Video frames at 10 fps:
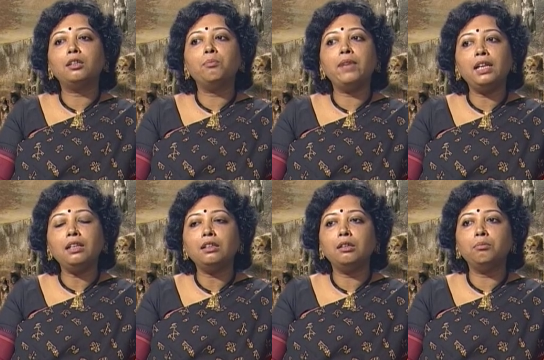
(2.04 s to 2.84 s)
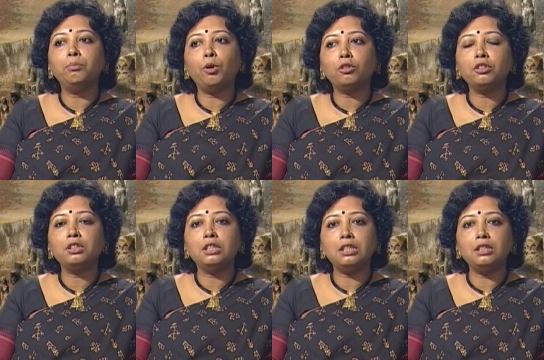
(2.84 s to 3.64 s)
The main
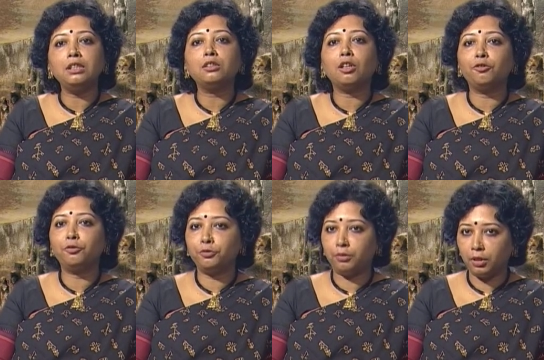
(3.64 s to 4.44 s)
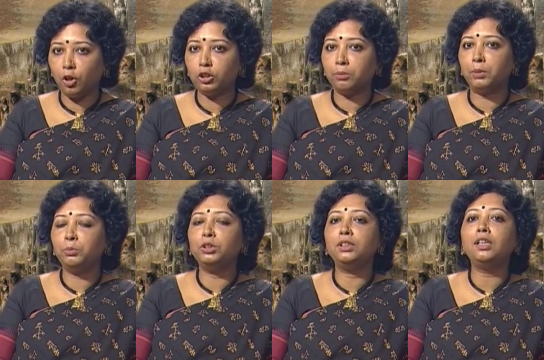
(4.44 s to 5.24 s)
important teachings of Gautama
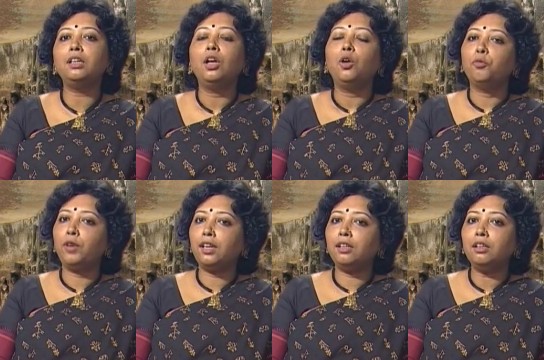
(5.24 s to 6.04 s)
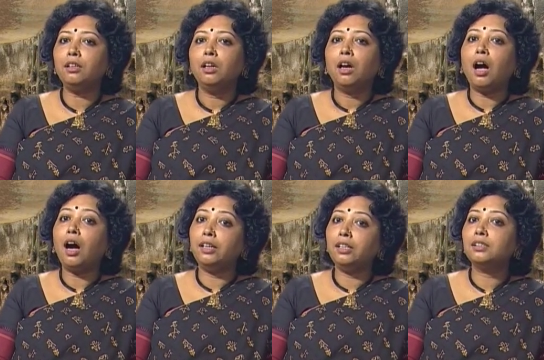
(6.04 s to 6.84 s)
Buddha were the
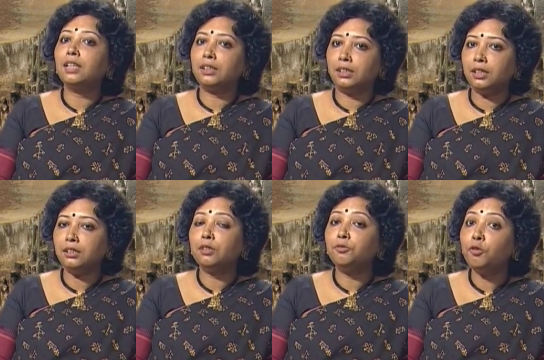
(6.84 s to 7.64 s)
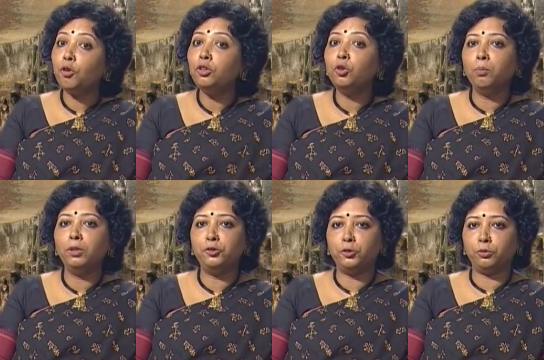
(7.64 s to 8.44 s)
Arya Satyas, the Four
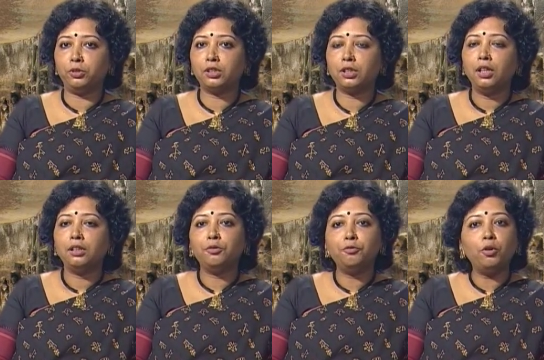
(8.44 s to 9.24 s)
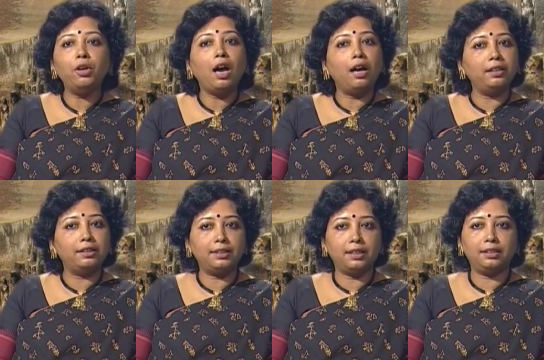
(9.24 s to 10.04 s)
Noble Truths, the Four Arya
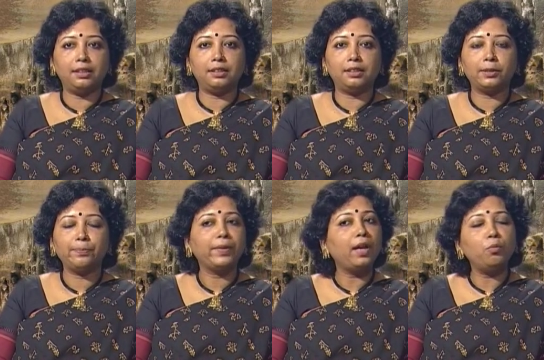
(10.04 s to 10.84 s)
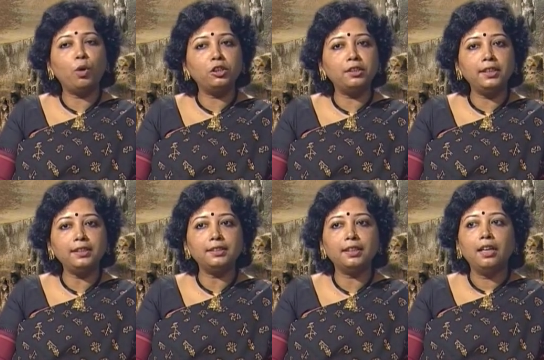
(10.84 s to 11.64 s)
Satyas. And what are
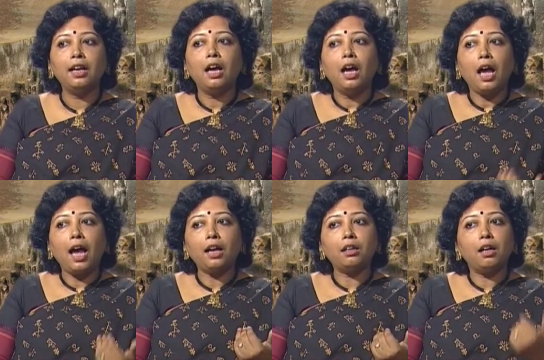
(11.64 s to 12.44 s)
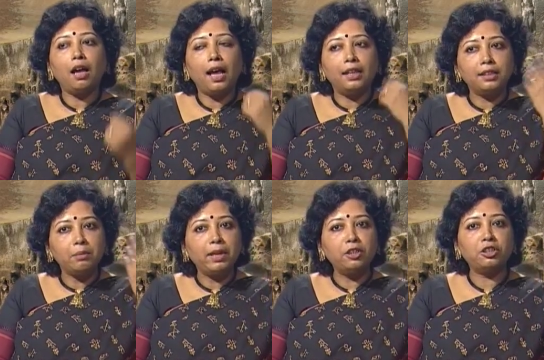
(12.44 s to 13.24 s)
these? As I
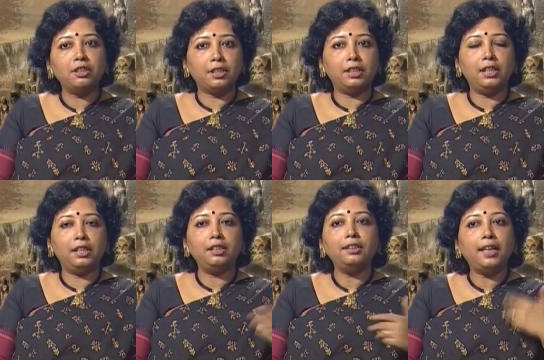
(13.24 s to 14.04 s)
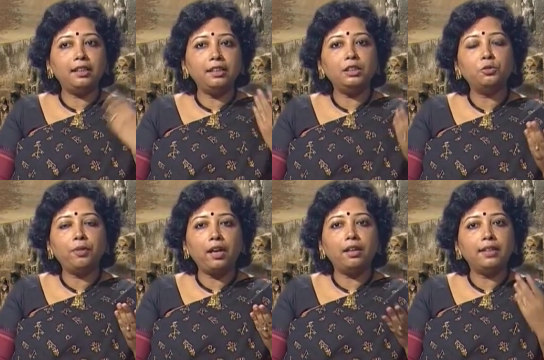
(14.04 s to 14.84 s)
mentioned earlier, that these
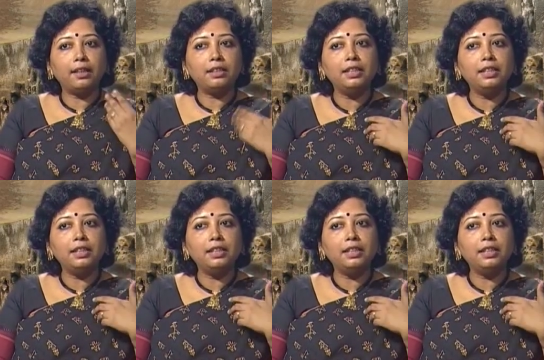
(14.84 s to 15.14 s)
were that